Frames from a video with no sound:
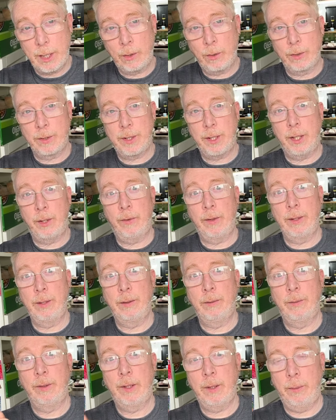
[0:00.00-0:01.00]
considering
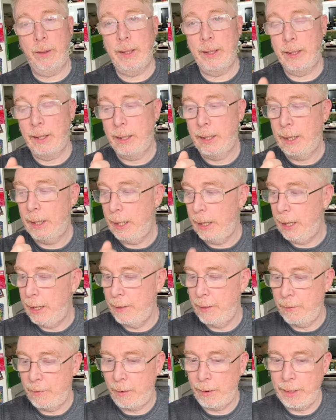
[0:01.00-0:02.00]
doing
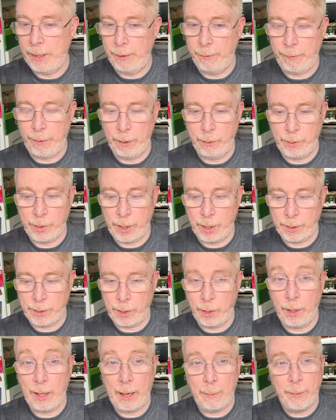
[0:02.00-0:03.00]
in the very near future.
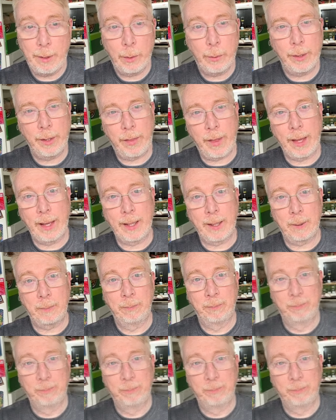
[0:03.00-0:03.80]
So let me know what you think.